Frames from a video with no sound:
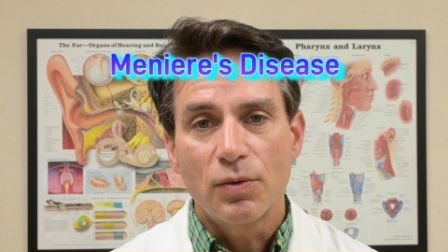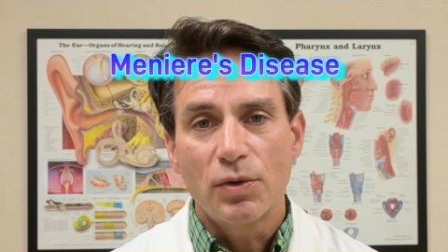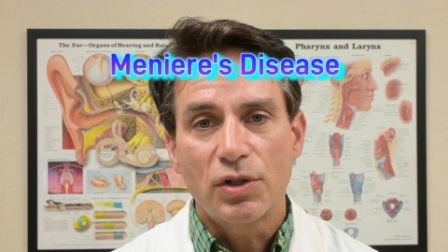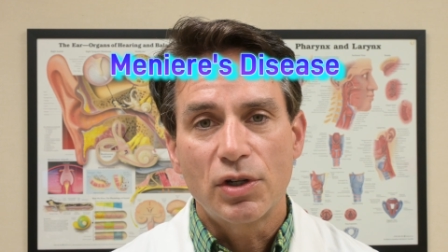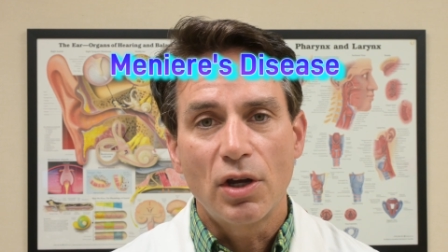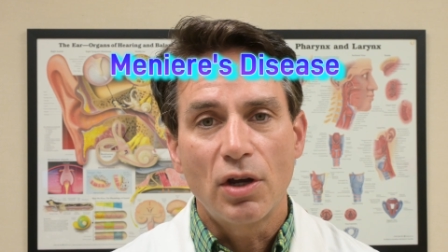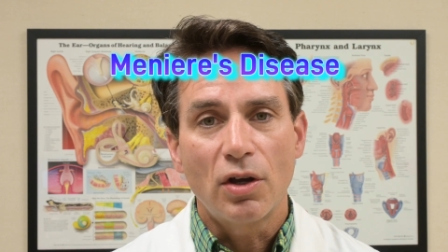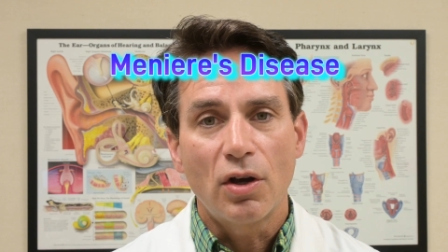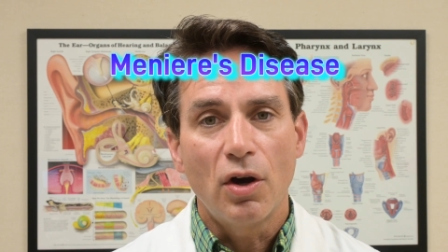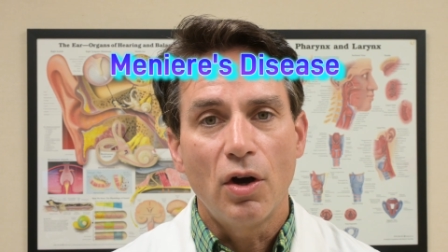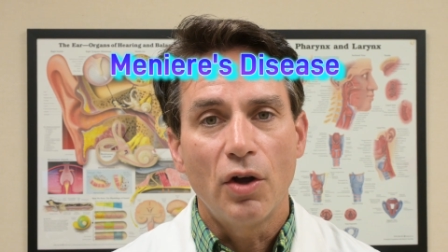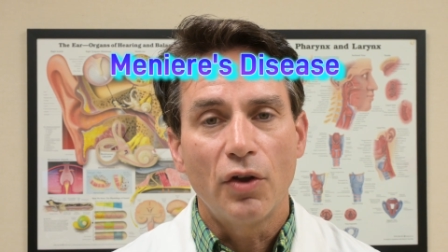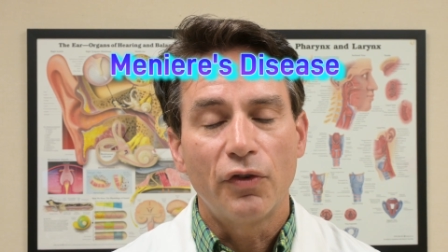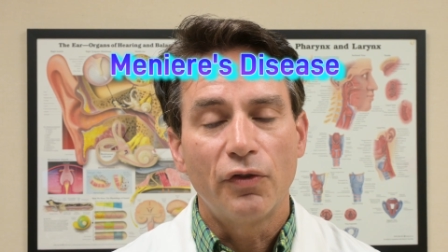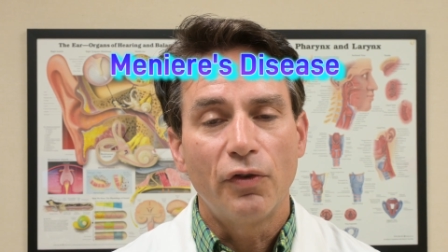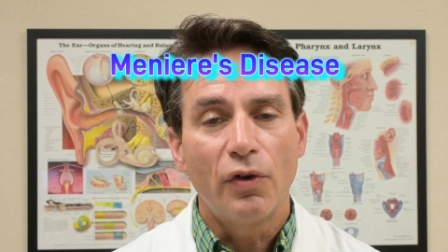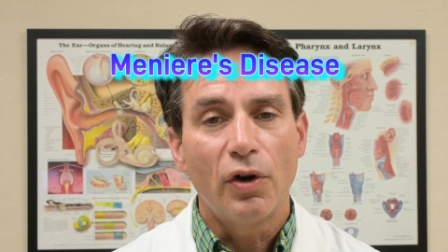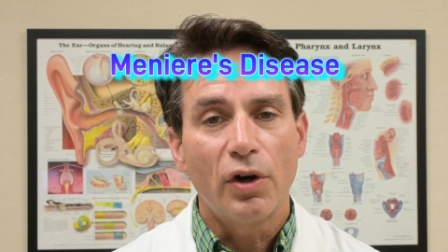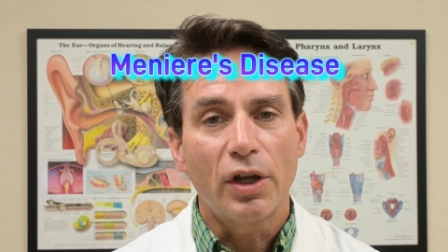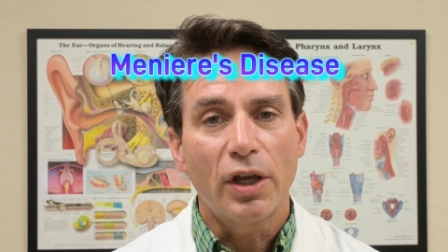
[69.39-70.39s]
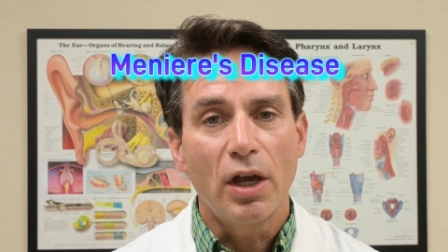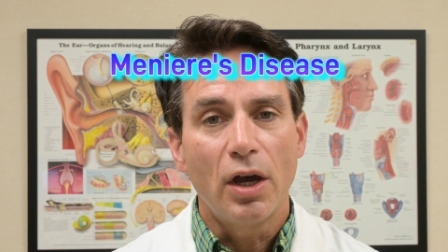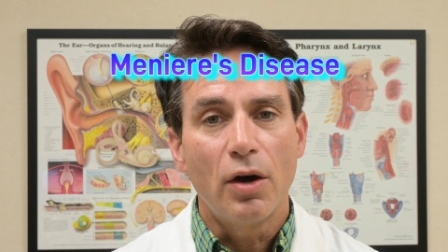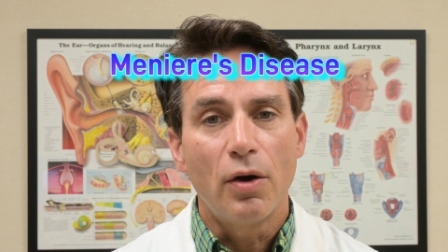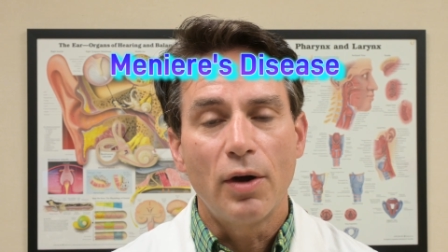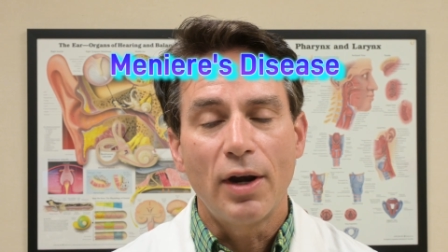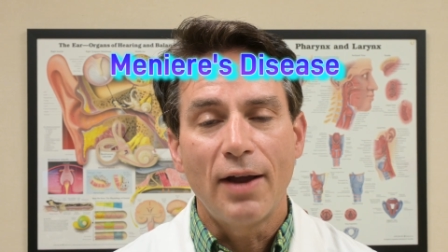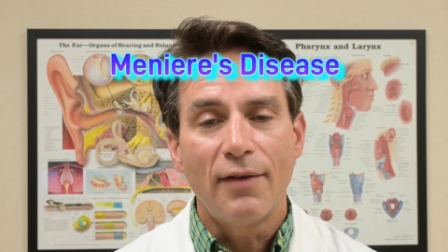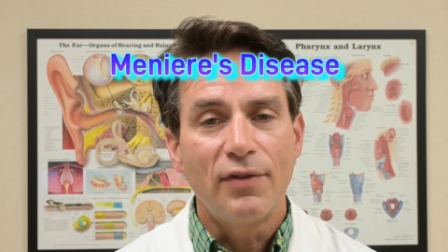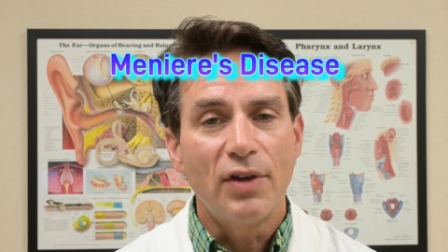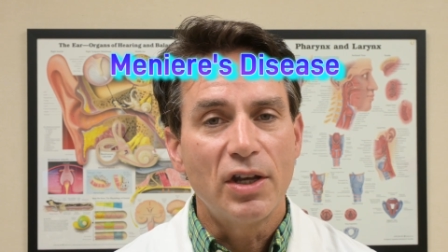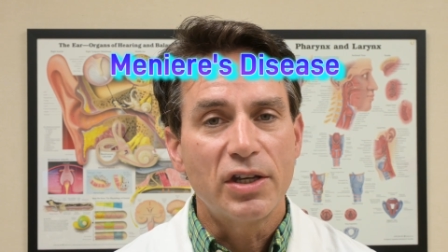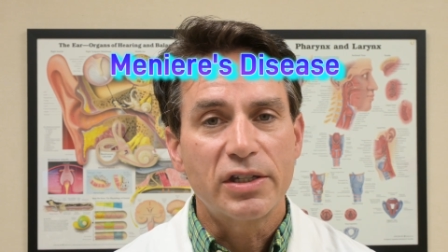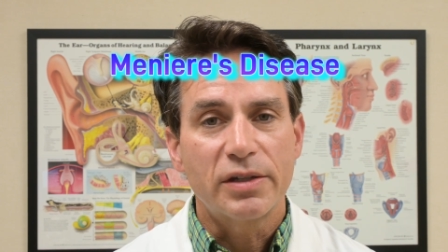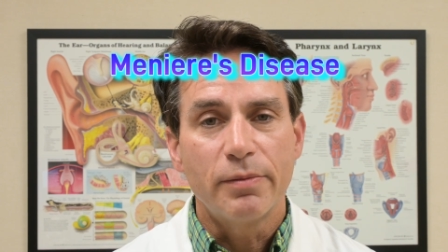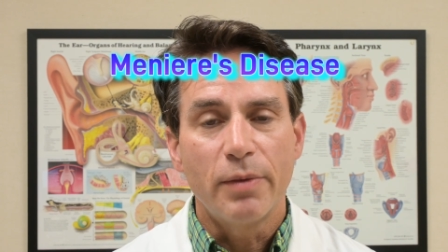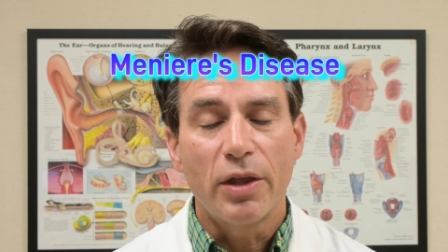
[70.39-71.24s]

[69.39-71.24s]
which can cause vertigo, and I've done some